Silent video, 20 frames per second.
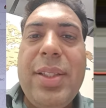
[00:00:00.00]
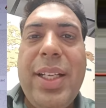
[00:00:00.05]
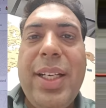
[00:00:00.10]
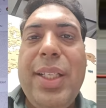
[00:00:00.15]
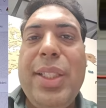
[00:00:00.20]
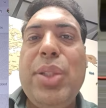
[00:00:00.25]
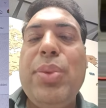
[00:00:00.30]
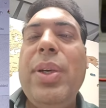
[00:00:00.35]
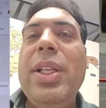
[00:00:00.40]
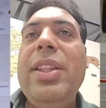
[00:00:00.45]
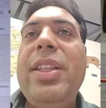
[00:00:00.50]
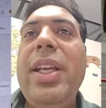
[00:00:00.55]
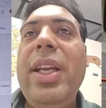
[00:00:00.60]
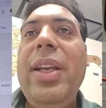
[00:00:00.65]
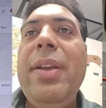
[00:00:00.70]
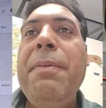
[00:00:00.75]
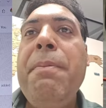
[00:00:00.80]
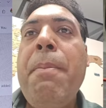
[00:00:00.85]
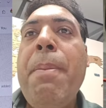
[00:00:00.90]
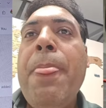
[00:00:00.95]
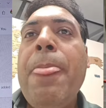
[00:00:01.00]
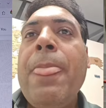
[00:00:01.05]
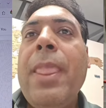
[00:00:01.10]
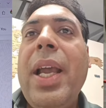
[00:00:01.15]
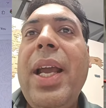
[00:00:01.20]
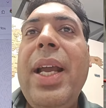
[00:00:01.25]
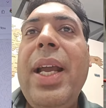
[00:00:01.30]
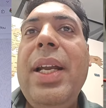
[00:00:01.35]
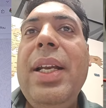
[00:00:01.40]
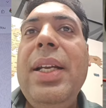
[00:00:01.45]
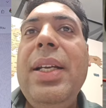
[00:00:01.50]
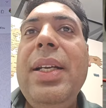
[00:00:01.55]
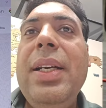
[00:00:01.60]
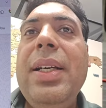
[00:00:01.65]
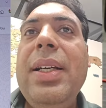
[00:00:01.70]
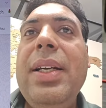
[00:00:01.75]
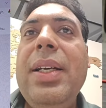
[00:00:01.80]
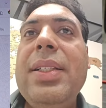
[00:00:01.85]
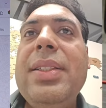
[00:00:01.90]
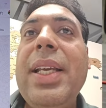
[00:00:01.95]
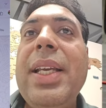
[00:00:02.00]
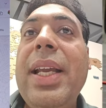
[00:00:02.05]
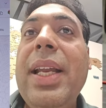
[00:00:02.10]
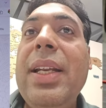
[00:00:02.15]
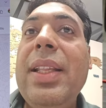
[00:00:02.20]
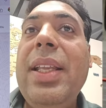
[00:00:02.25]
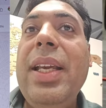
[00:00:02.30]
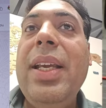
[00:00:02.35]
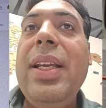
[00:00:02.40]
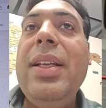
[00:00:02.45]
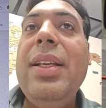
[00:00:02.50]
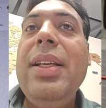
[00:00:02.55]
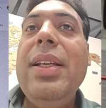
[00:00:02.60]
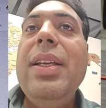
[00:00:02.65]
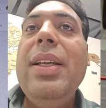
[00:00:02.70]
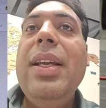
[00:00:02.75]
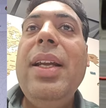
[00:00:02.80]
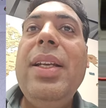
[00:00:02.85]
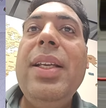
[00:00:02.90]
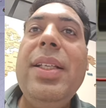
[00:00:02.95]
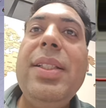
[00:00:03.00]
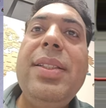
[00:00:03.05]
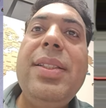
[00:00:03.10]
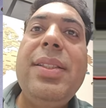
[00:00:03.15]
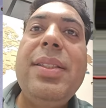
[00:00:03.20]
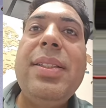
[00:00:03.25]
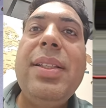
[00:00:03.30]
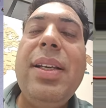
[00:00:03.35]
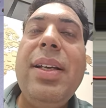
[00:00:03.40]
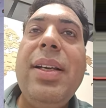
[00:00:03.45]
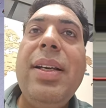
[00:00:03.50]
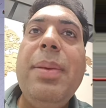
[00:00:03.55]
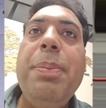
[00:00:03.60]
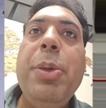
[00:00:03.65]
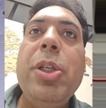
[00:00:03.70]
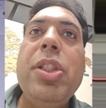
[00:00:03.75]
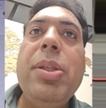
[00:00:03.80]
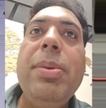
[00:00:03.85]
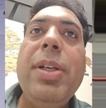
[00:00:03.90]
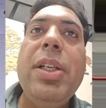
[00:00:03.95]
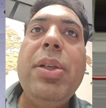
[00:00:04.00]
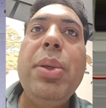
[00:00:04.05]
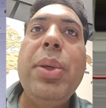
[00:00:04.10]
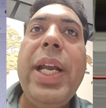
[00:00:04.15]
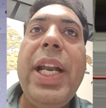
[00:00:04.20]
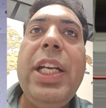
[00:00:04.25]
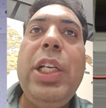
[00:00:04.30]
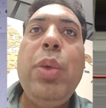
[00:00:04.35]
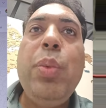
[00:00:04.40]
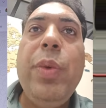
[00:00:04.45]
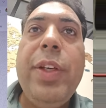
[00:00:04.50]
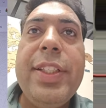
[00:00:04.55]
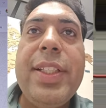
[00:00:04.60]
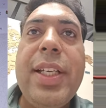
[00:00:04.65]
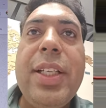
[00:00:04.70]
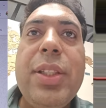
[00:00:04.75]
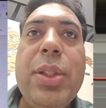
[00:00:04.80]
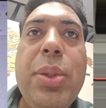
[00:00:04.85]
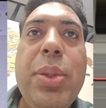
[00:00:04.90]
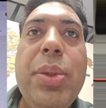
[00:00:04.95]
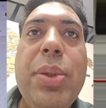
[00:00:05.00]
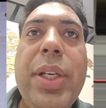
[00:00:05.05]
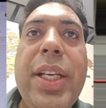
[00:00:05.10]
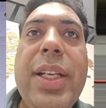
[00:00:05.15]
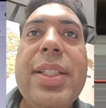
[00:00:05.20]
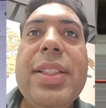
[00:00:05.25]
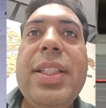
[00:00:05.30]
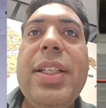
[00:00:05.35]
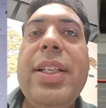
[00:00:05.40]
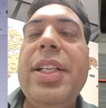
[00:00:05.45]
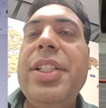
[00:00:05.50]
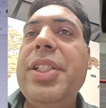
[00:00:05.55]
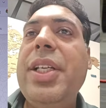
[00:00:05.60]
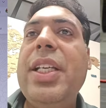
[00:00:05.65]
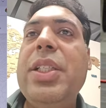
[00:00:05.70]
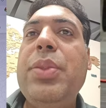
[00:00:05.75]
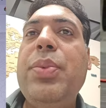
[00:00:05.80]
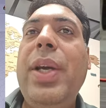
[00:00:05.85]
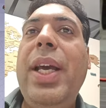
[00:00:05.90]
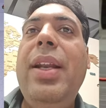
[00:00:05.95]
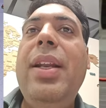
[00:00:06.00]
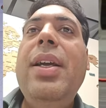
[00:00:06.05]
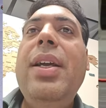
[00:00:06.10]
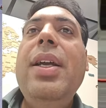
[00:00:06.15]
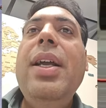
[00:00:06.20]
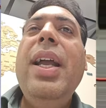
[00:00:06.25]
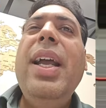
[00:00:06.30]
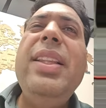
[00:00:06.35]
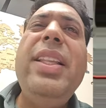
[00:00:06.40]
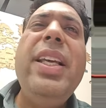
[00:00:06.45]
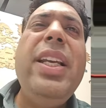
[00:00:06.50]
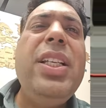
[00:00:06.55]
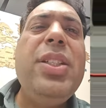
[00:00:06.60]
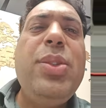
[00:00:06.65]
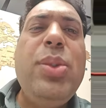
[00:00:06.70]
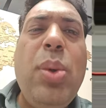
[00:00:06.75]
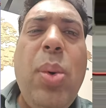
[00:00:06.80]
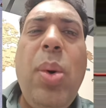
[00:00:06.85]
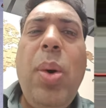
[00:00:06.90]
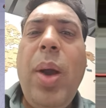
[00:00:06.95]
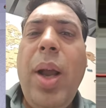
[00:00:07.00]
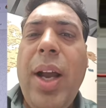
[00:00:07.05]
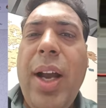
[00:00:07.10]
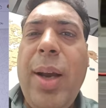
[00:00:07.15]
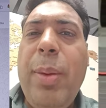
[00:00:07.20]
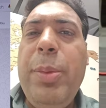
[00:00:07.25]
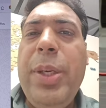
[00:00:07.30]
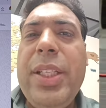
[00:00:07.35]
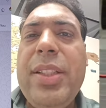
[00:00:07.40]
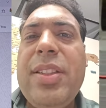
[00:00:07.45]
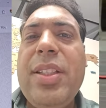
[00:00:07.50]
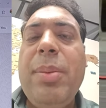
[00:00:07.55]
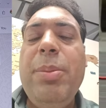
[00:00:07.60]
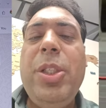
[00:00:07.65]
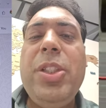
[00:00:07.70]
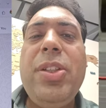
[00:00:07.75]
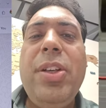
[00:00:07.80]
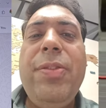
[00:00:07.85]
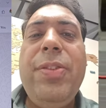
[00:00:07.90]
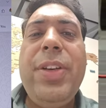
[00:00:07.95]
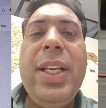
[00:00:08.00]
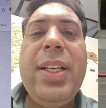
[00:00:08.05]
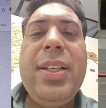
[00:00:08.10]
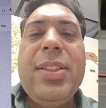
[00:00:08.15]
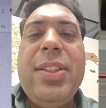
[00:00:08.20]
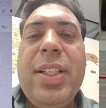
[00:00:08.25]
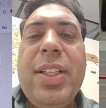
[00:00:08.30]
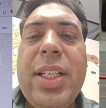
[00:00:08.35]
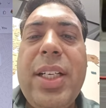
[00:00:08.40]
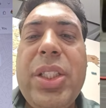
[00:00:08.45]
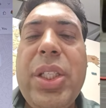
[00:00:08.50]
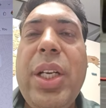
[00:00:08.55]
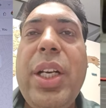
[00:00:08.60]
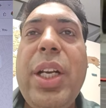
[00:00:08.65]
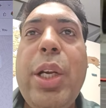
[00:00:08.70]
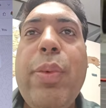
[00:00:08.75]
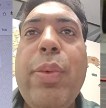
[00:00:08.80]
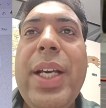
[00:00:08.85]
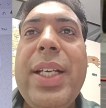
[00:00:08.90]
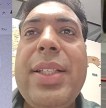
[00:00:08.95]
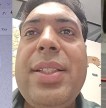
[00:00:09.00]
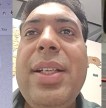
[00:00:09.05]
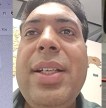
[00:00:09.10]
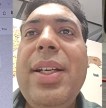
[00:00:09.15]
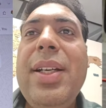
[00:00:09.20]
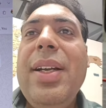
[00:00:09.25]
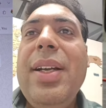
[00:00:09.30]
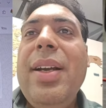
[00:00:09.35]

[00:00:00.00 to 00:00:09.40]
That is one thing. And second thing, it is possible to get visa through reconsideration as well. And there is no harm in submission of reconsideration request